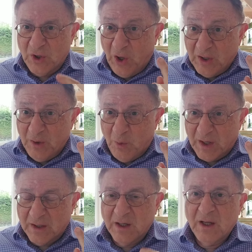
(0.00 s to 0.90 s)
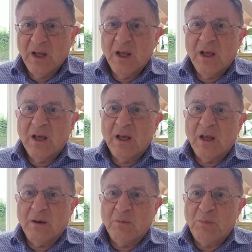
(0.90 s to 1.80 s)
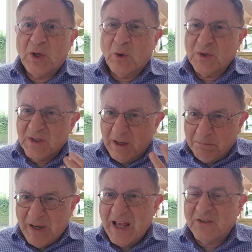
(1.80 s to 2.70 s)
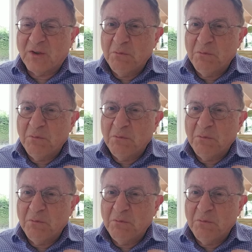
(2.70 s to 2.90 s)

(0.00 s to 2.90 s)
the only one. Because they plant